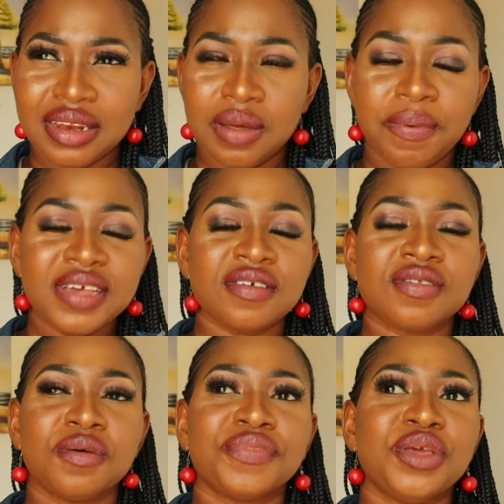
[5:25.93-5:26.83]
The price
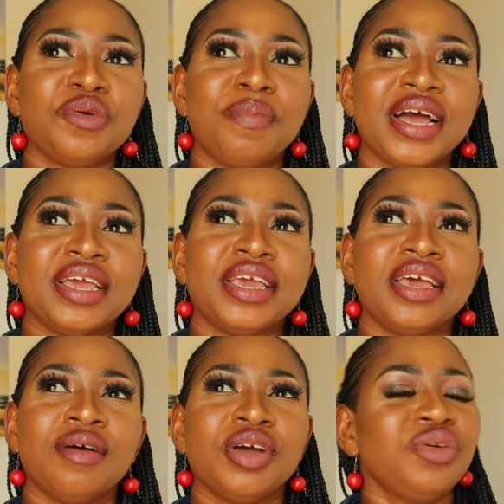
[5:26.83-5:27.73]
of something you buy
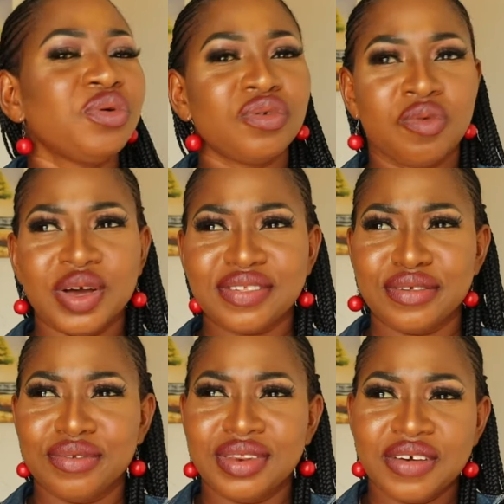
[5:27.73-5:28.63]
here, when you go to
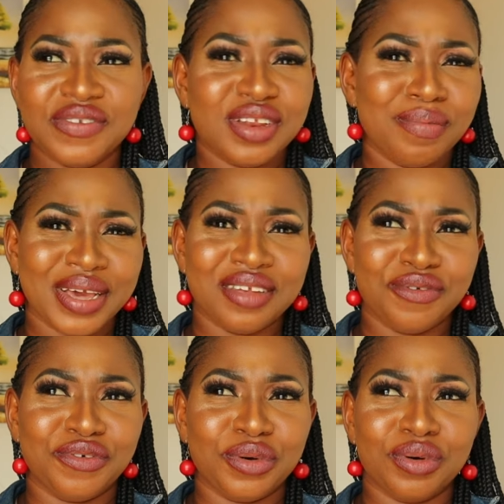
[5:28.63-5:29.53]
Kumasi, you definitely buy
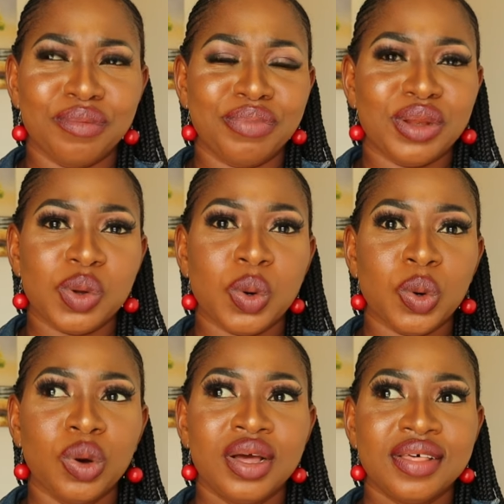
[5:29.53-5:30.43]
it for
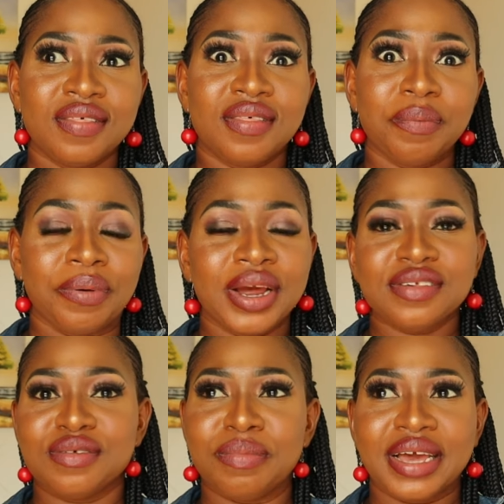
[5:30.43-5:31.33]
below the
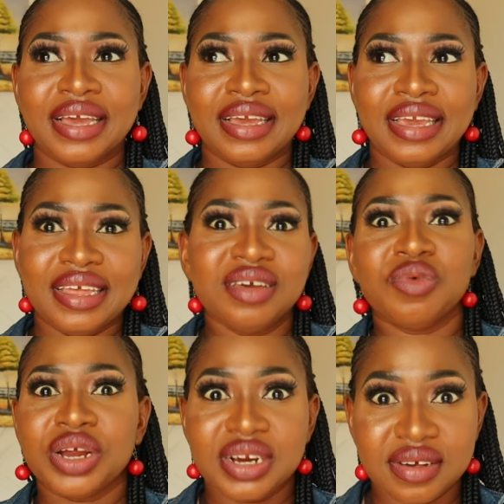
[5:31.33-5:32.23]
price you buy
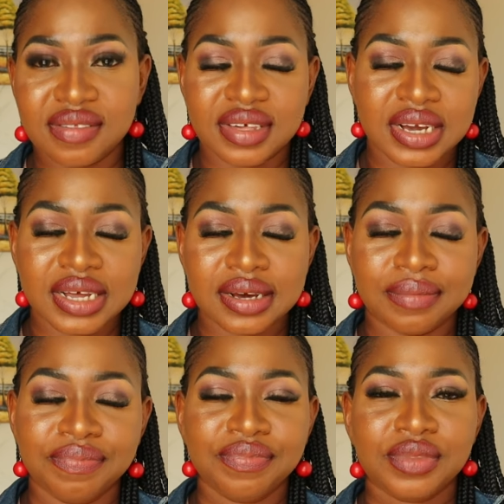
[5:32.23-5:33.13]
anywhere else in
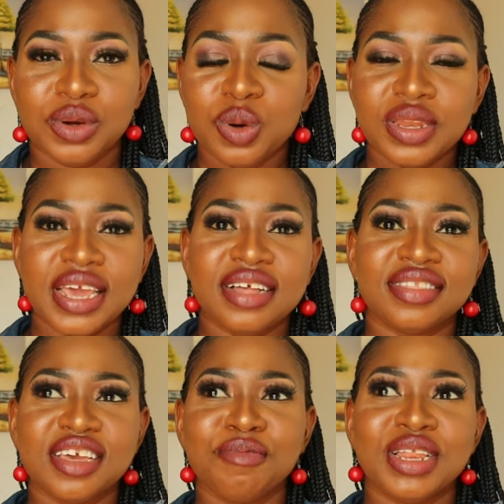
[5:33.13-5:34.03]
Ghana. Go there
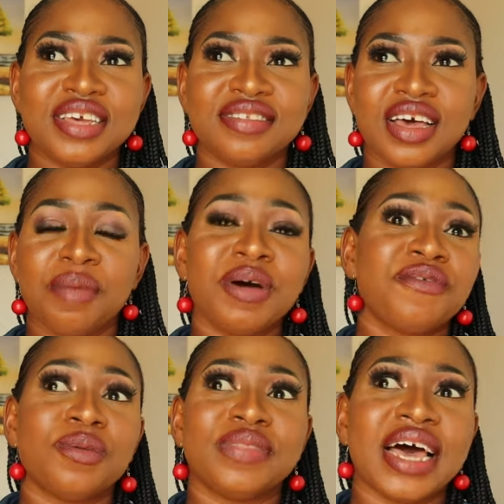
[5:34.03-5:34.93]
and thank me later.
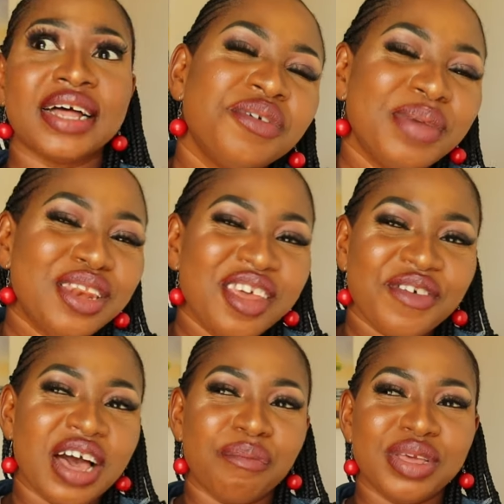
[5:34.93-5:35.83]
Apart from that, you may
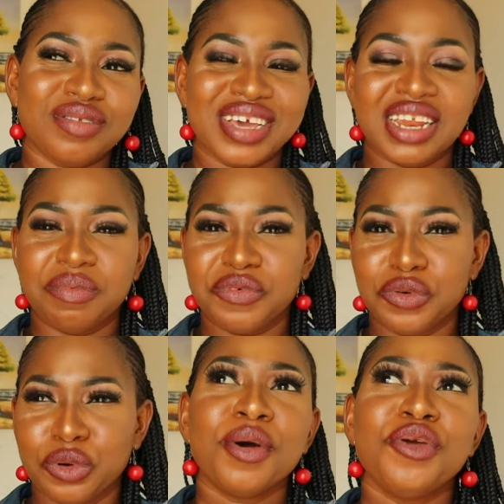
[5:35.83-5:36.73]
never have been to Ghana
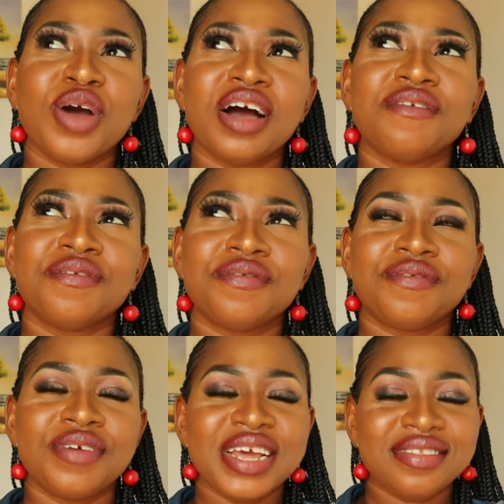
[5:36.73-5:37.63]
before, but you
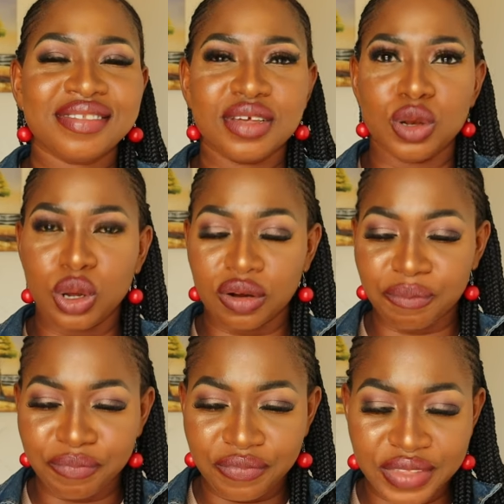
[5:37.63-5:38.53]
have read a lot
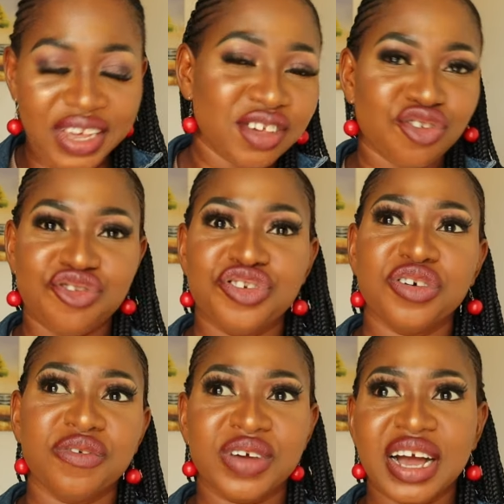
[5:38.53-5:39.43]
of the
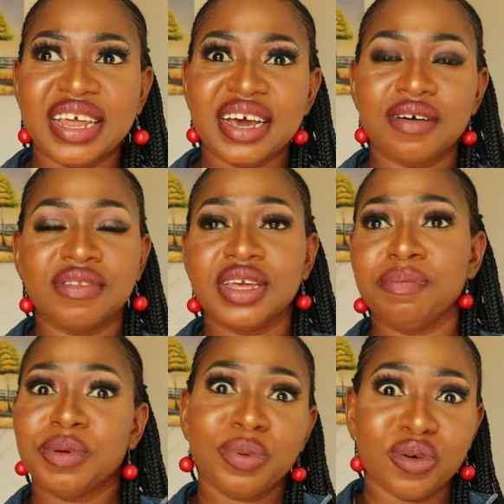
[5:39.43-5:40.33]
history of Ghana, of
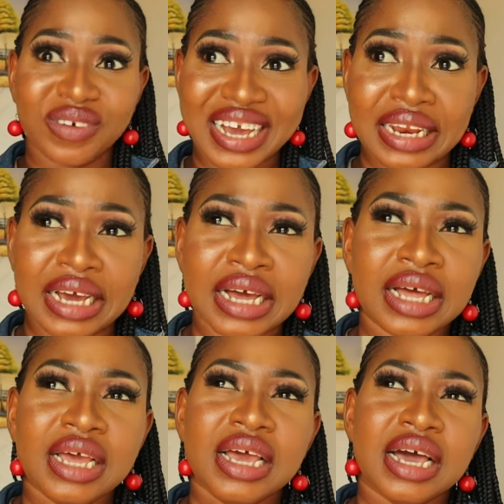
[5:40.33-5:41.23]
the people of
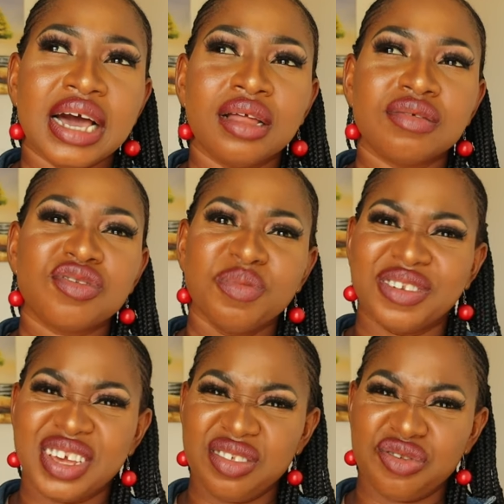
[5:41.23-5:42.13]
Ghana, and some
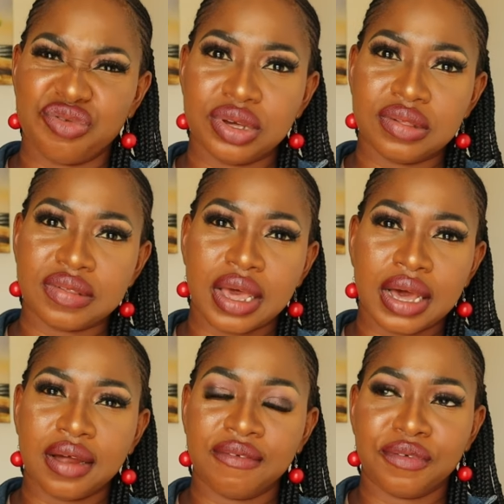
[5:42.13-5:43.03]
of the histories
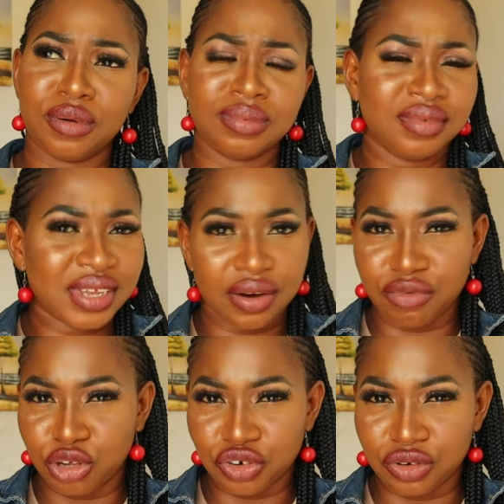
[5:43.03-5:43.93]
are from
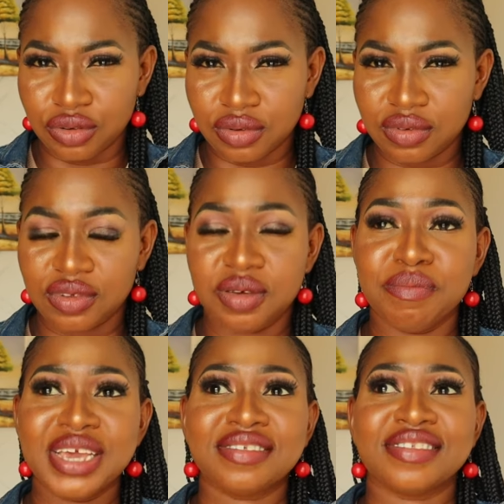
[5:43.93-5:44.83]
that region. It
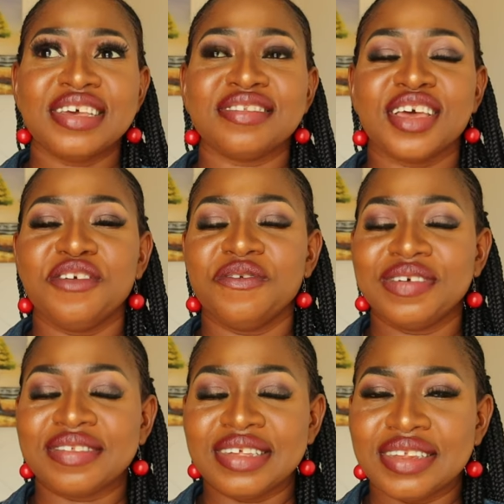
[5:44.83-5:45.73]
makes sense that you
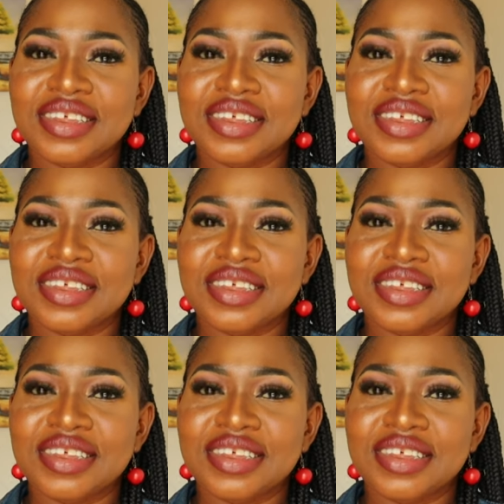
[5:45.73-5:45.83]
visit.